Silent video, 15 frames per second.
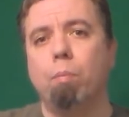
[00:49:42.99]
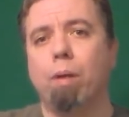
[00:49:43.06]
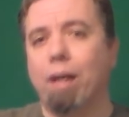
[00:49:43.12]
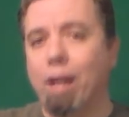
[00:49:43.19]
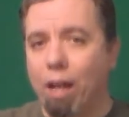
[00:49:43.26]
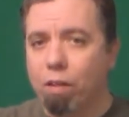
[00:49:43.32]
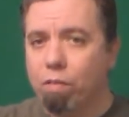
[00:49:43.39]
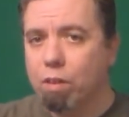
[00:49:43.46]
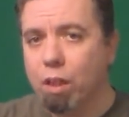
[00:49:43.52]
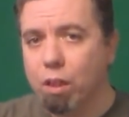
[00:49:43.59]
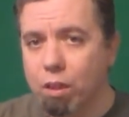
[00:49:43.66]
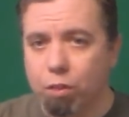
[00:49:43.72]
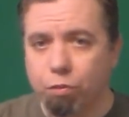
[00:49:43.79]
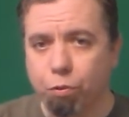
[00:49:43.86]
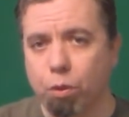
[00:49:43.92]
but I have
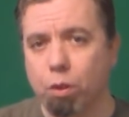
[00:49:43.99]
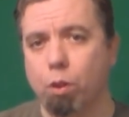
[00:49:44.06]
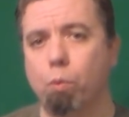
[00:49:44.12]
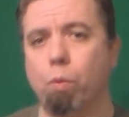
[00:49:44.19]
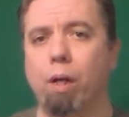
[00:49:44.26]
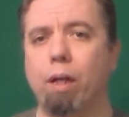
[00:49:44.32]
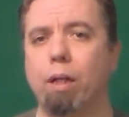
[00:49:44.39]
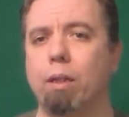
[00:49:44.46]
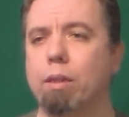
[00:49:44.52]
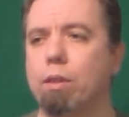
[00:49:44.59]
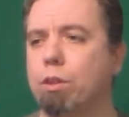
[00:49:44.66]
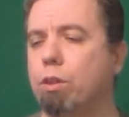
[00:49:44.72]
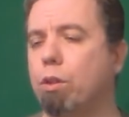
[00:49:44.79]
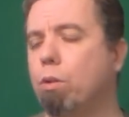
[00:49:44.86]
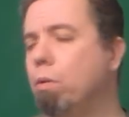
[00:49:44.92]
done this for a little while,
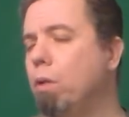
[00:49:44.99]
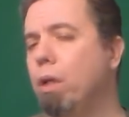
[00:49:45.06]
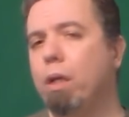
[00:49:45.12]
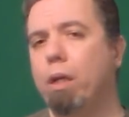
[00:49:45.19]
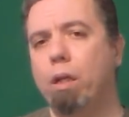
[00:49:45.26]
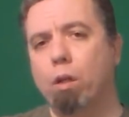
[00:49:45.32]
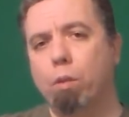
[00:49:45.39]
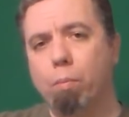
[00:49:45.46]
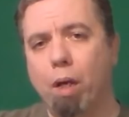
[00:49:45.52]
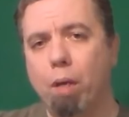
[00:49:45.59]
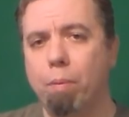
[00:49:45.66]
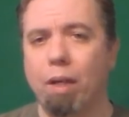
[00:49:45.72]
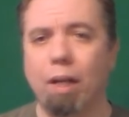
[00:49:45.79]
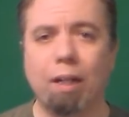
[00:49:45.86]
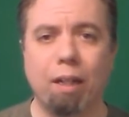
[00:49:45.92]
and so, you know,
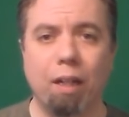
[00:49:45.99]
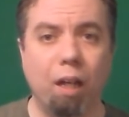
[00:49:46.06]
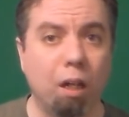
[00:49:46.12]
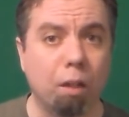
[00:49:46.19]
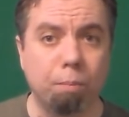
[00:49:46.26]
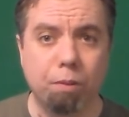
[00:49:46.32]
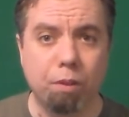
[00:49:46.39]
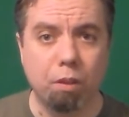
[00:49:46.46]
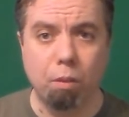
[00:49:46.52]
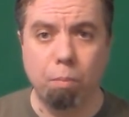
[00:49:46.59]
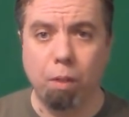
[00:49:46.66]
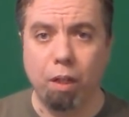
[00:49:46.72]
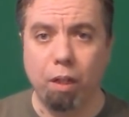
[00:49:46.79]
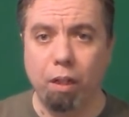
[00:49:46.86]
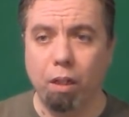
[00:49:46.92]
maybe I can help
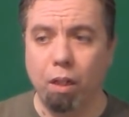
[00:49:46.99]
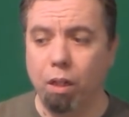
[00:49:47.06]
somebody.